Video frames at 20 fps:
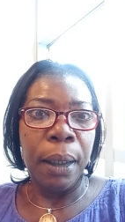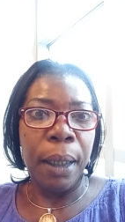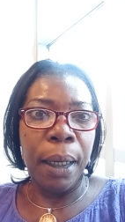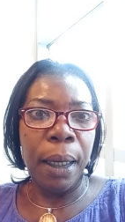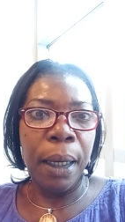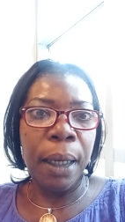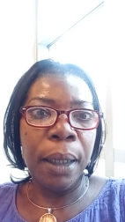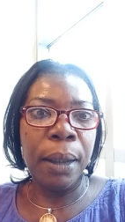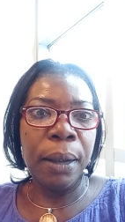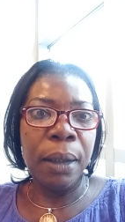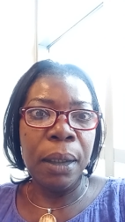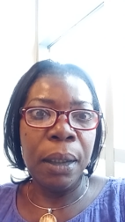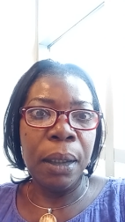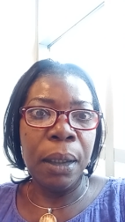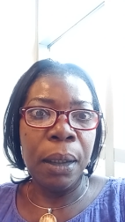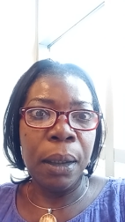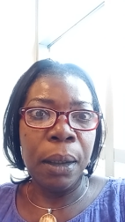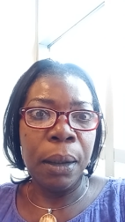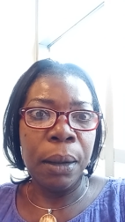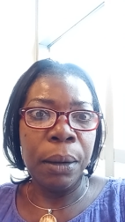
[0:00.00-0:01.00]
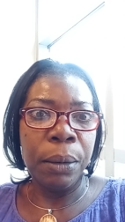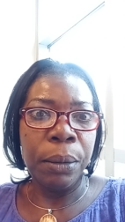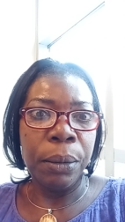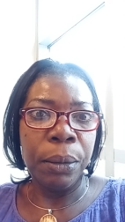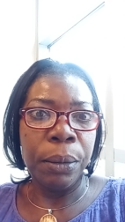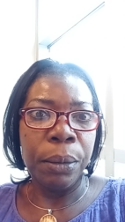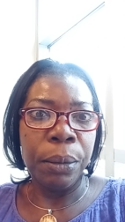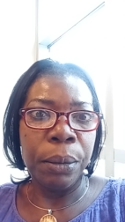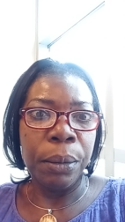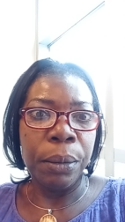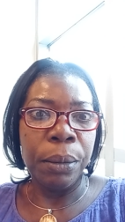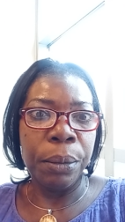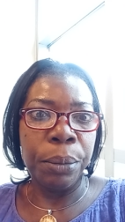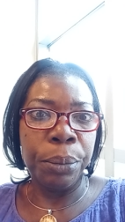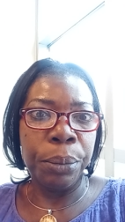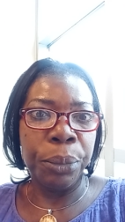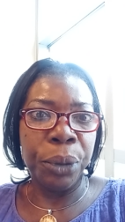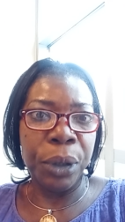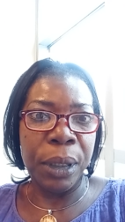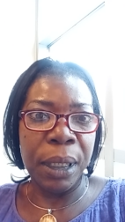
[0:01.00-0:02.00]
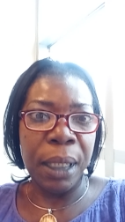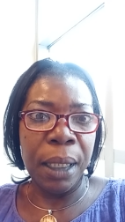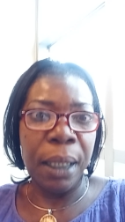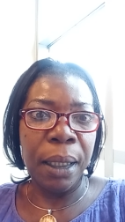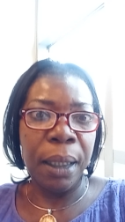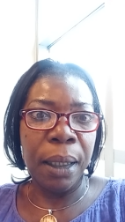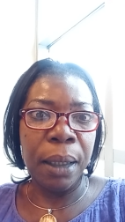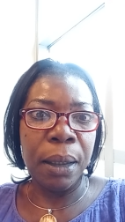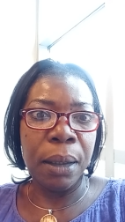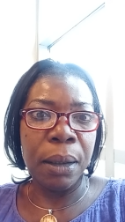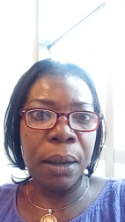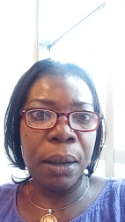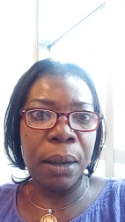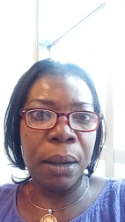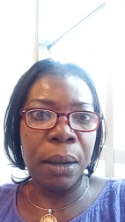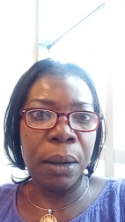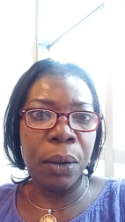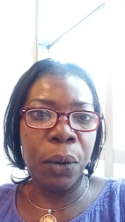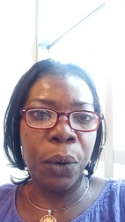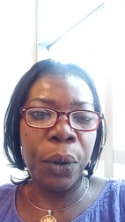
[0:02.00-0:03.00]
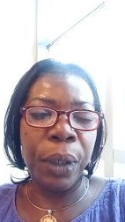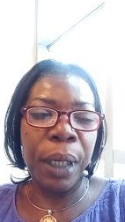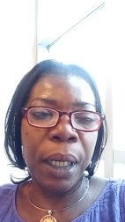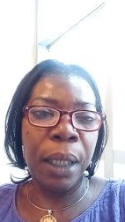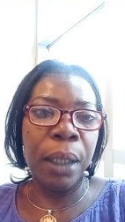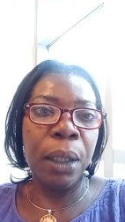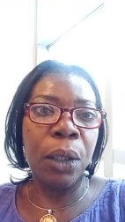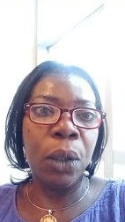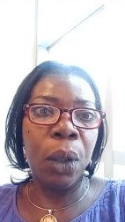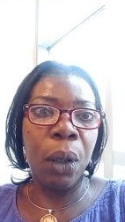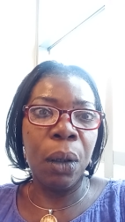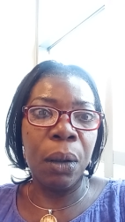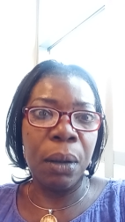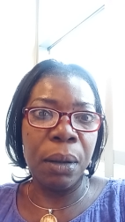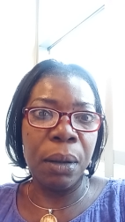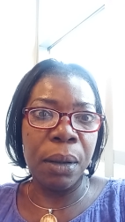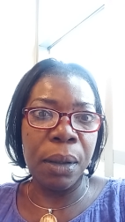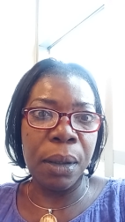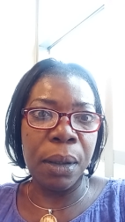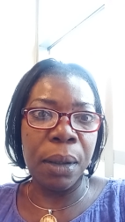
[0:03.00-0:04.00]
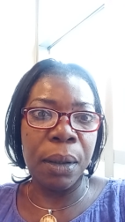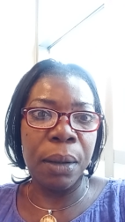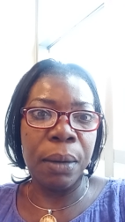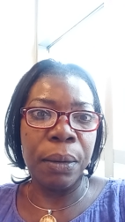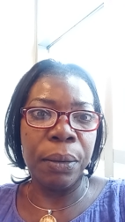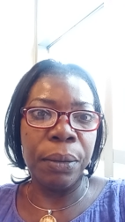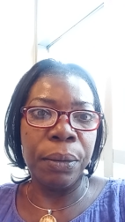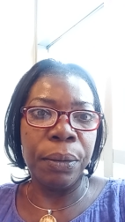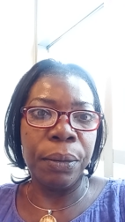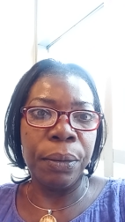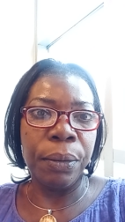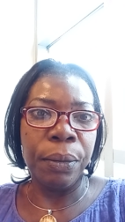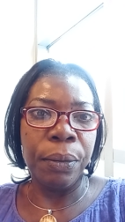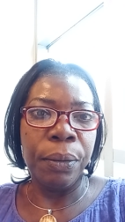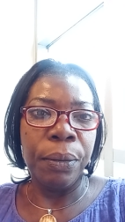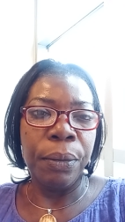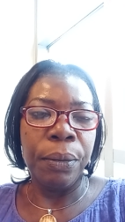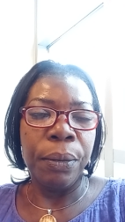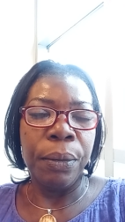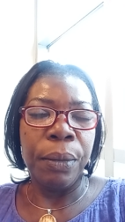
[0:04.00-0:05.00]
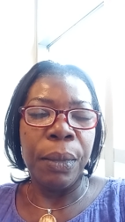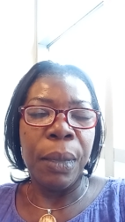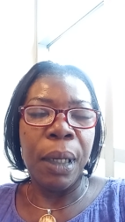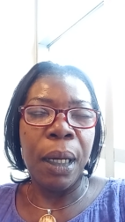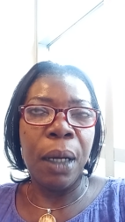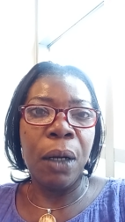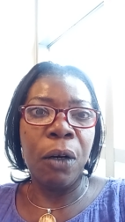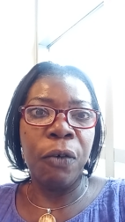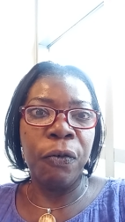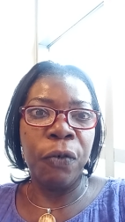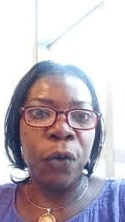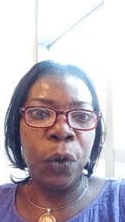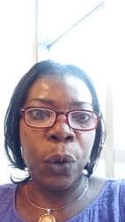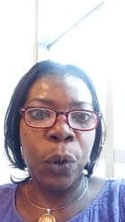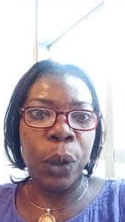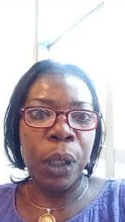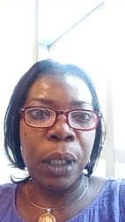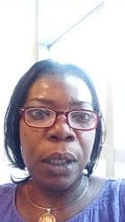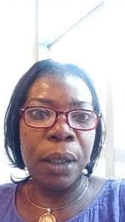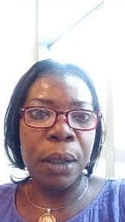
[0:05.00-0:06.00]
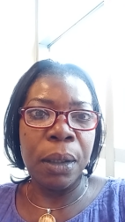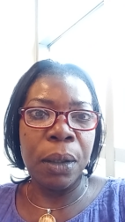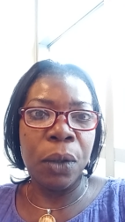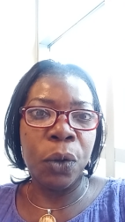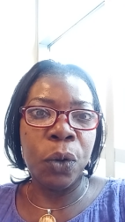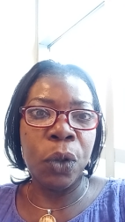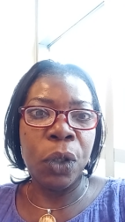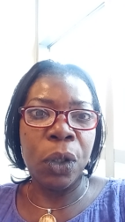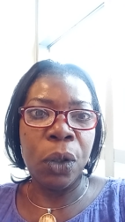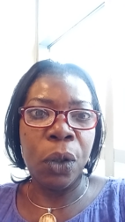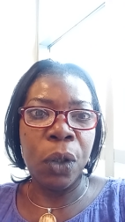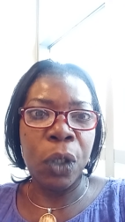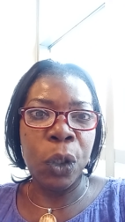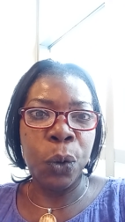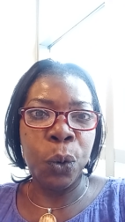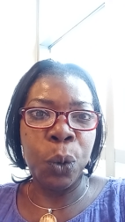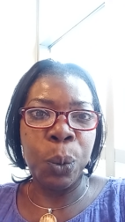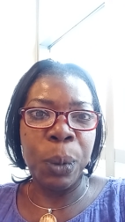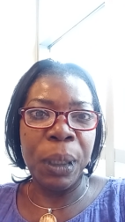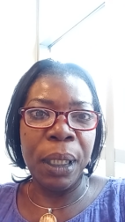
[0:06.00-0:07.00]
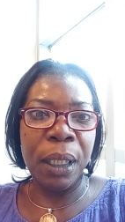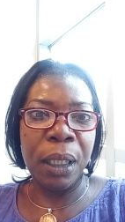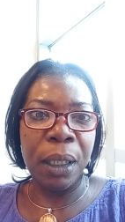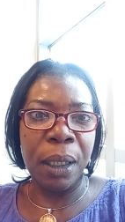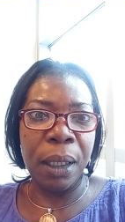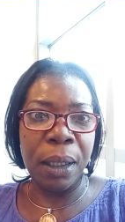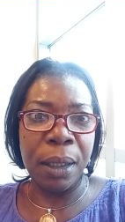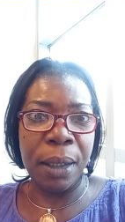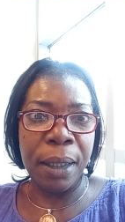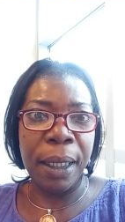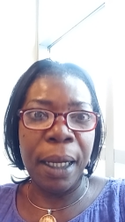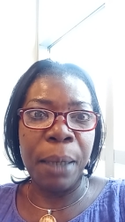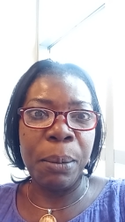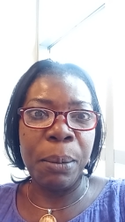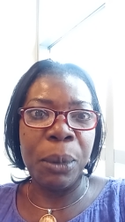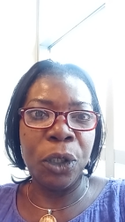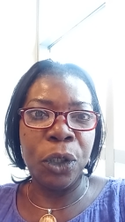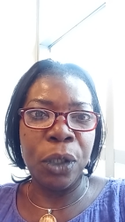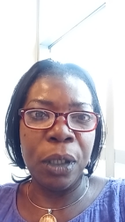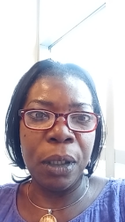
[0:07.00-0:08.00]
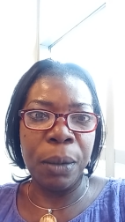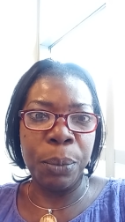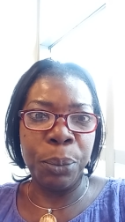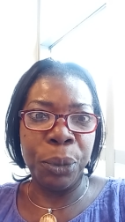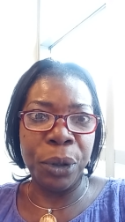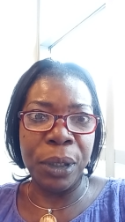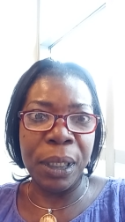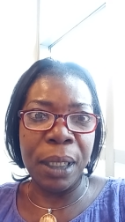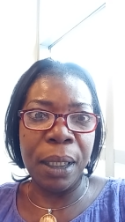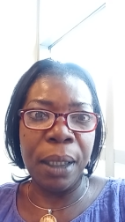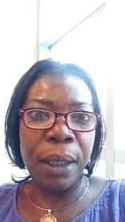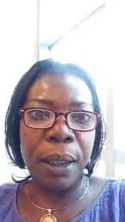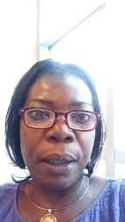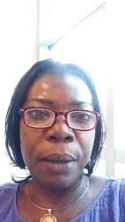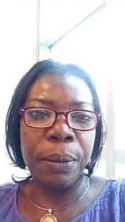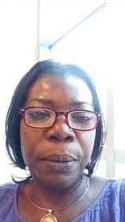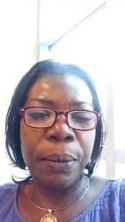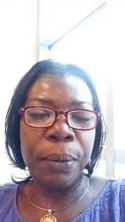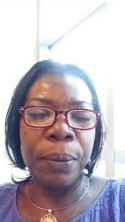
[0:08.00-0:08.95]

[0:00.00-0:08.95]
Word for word: any proceedings or any laws and of course, those laws will be established in a proceeding.